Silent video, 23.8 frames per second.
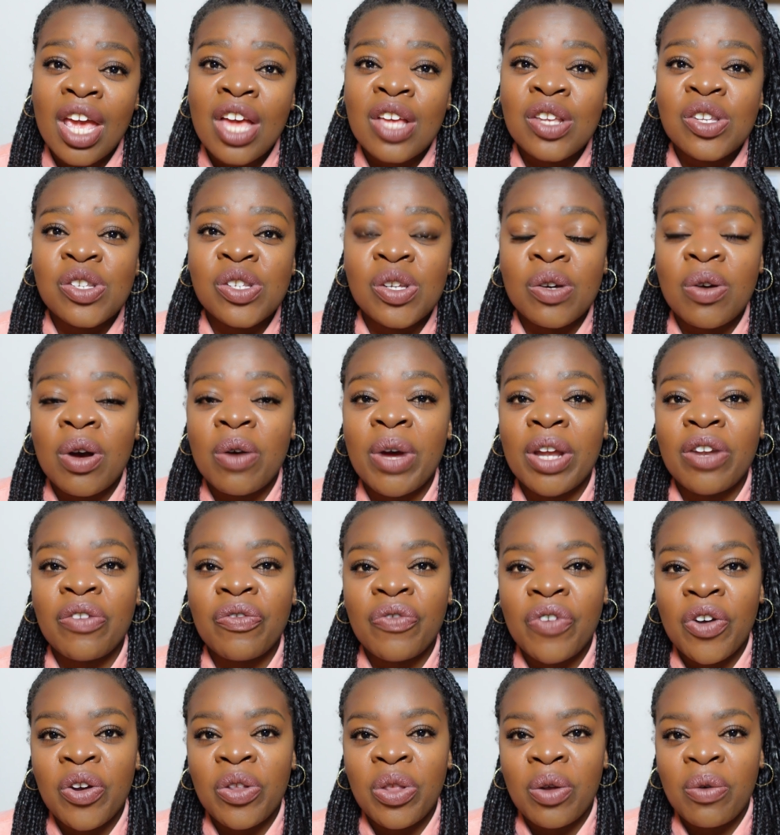So I went
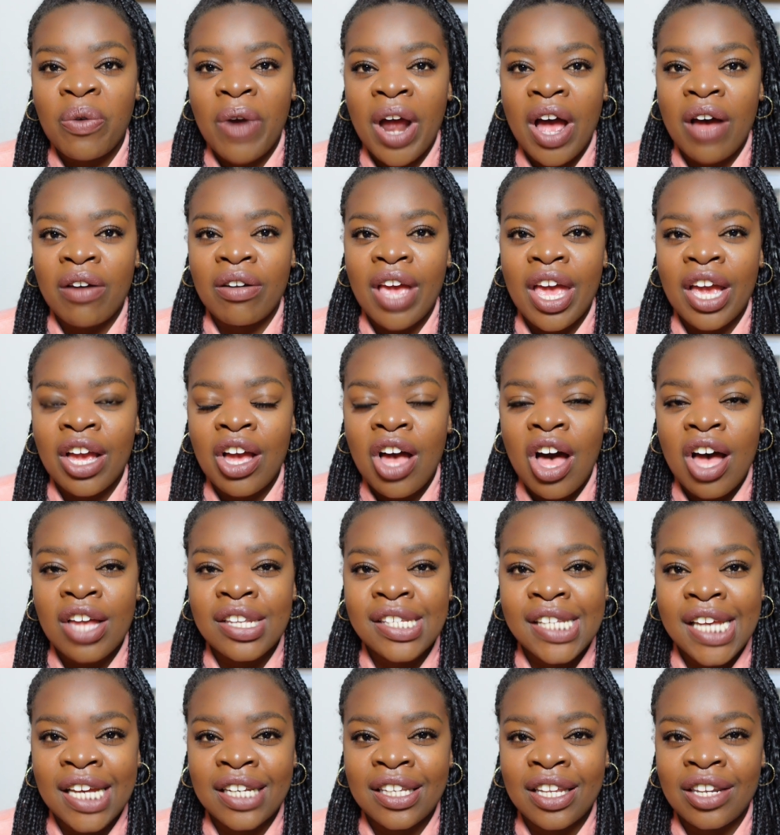further out and
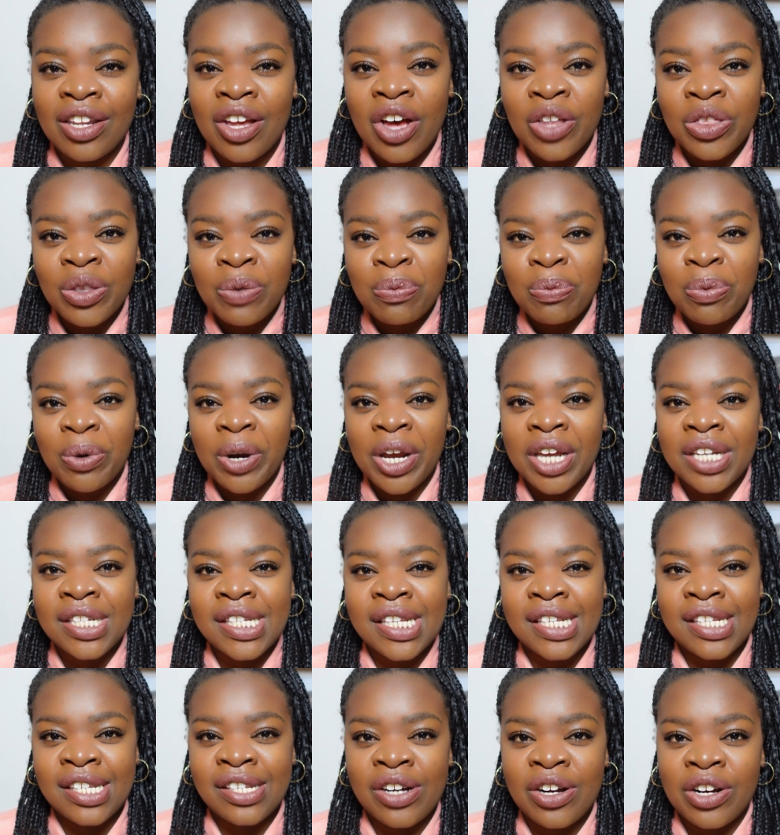contacted other brands
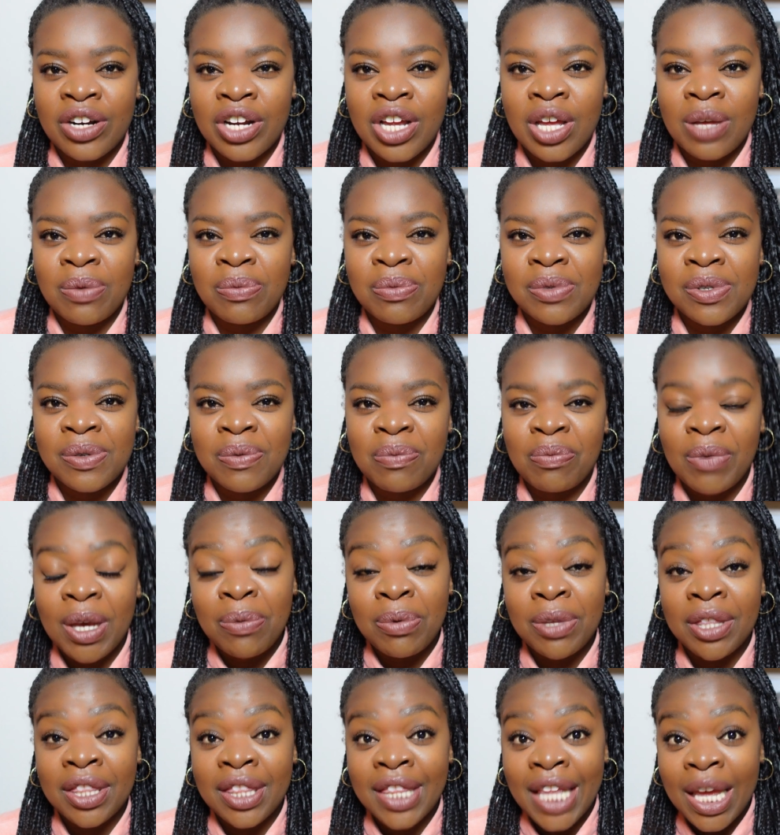and startups.
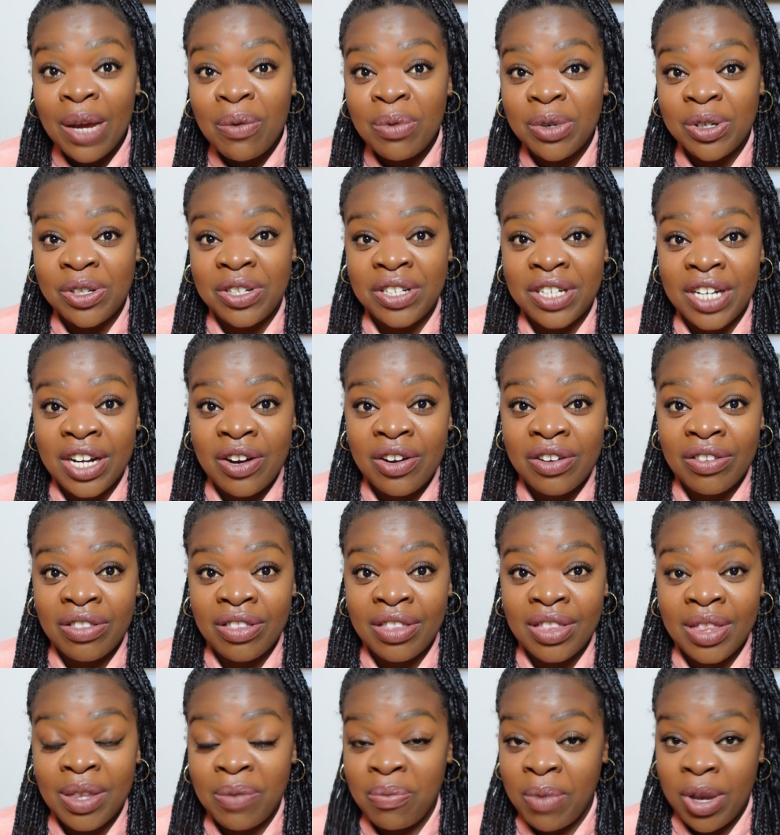Maybe they would share
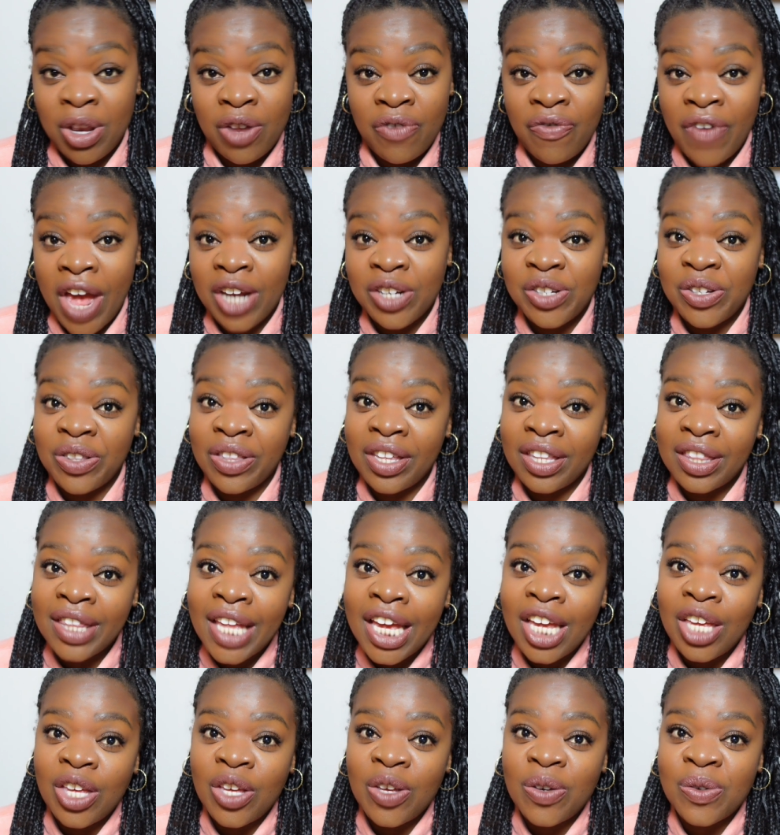the manufacturer that
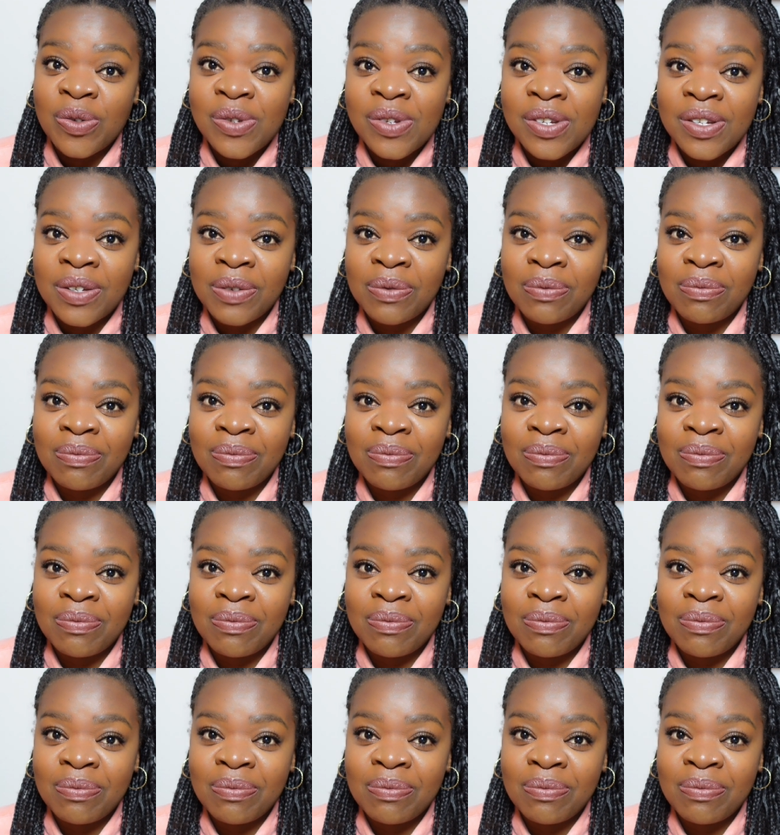they used.